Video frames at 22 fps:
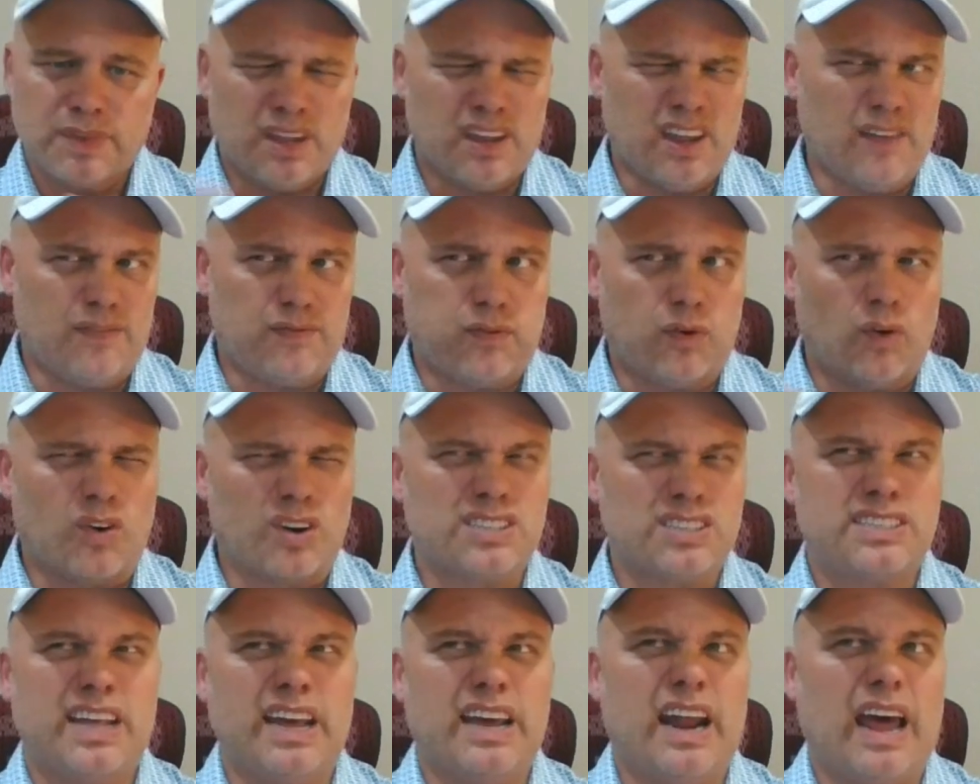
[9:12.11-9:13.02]
If Florida
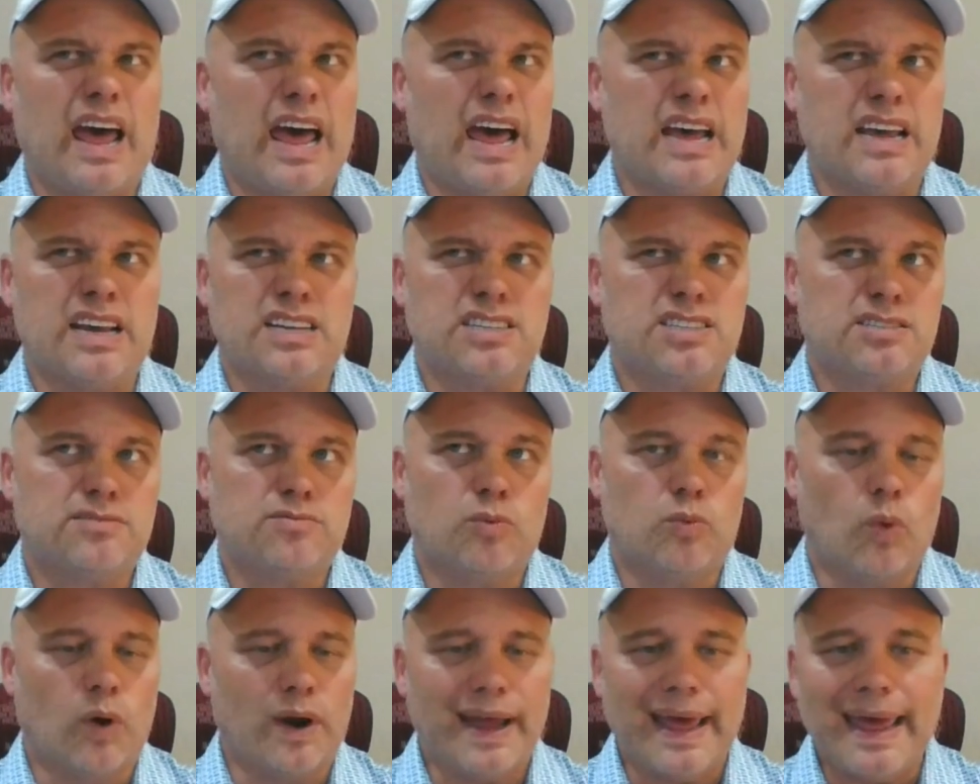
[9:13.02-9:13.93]
State has
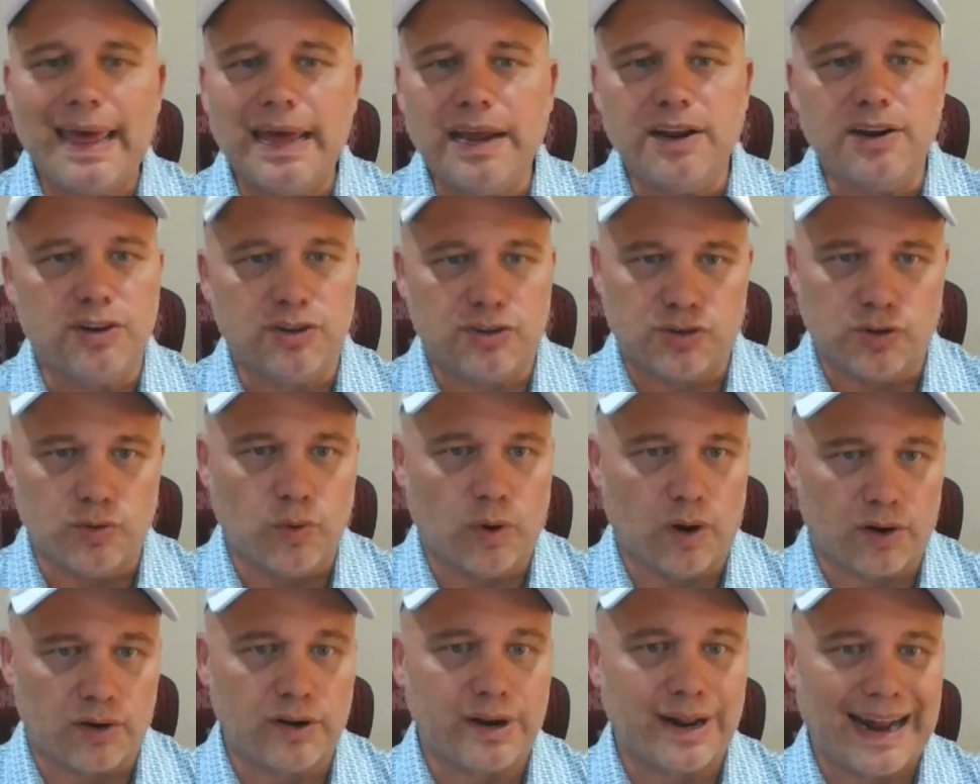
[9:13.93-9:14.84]
180 to
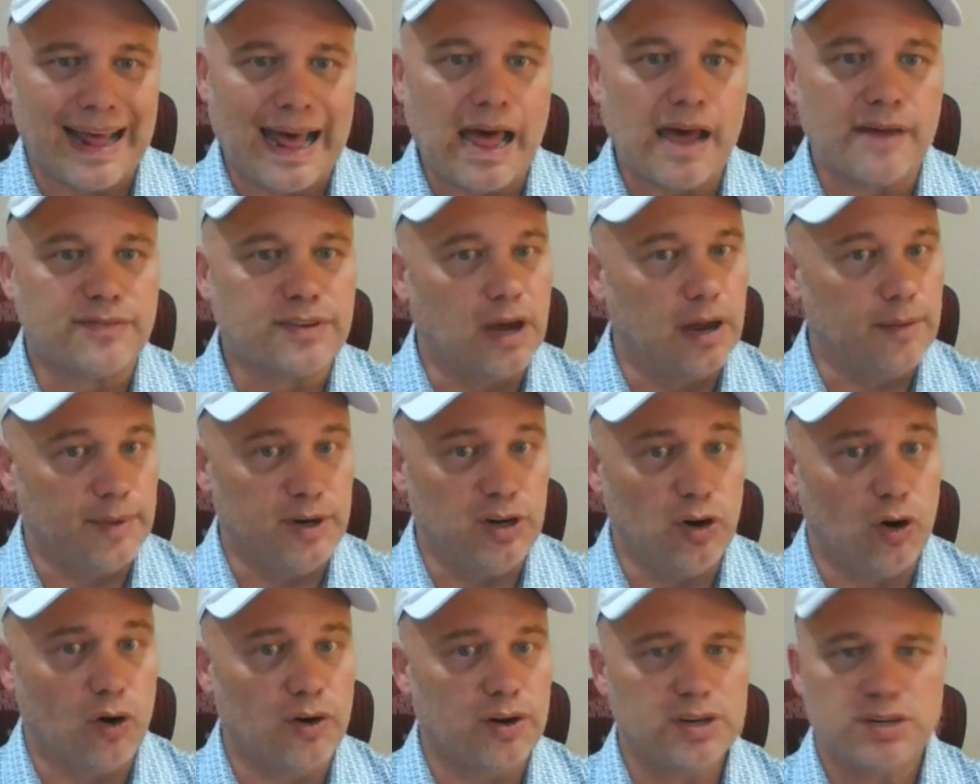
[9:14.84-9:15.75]
200 at halftime in
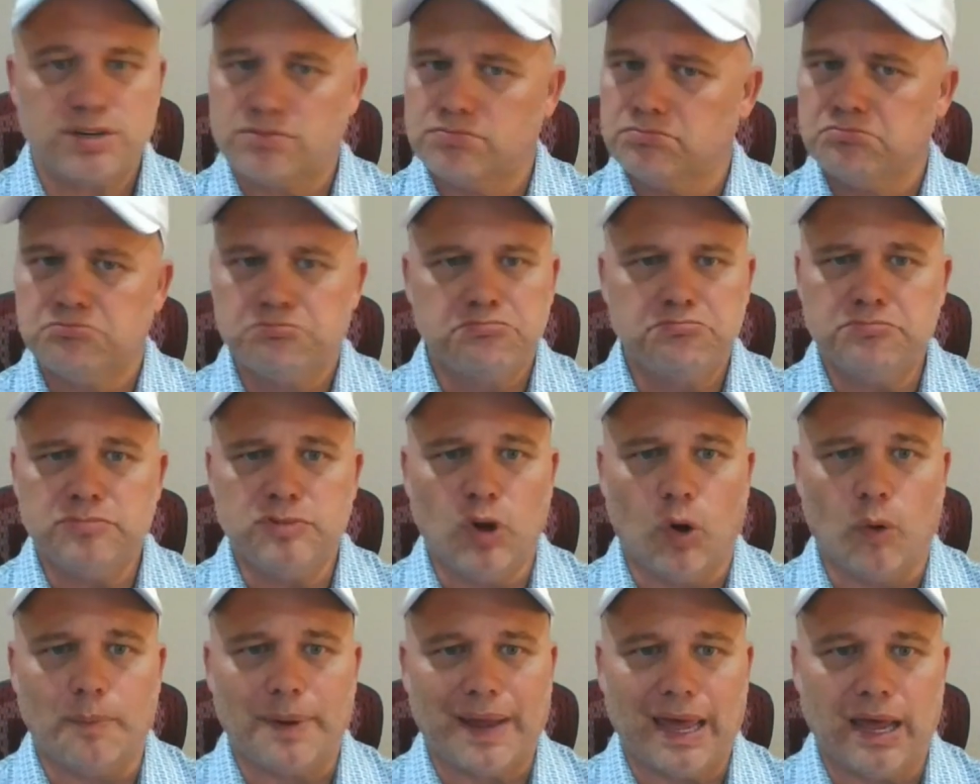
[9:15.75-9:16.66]
yardage,
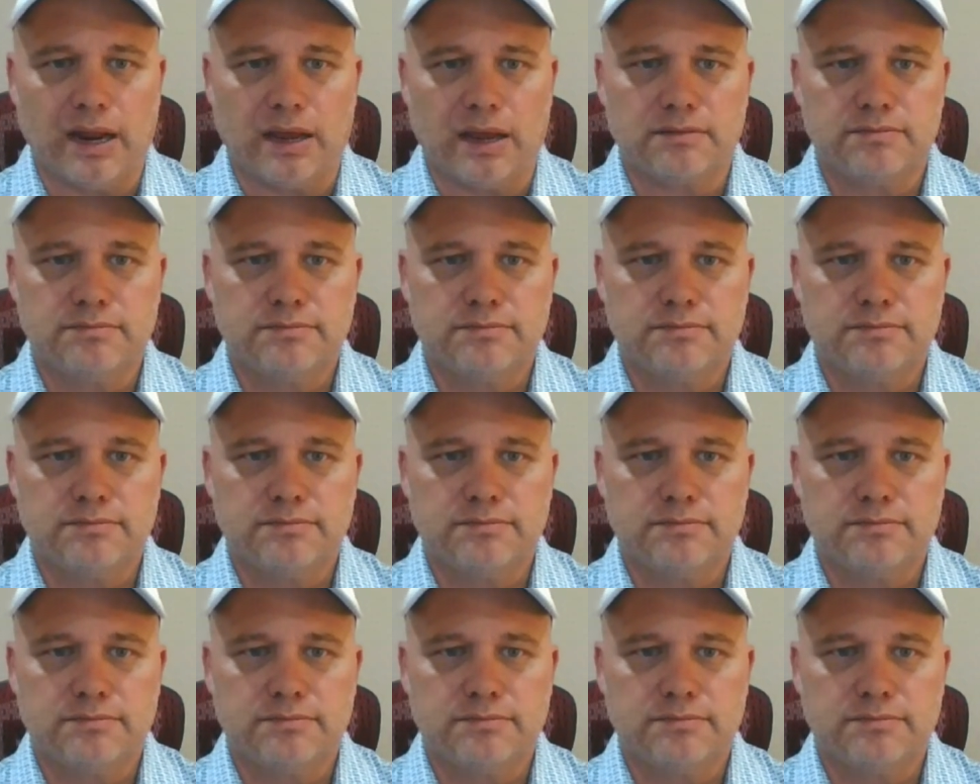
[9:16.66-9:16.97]
don't panic.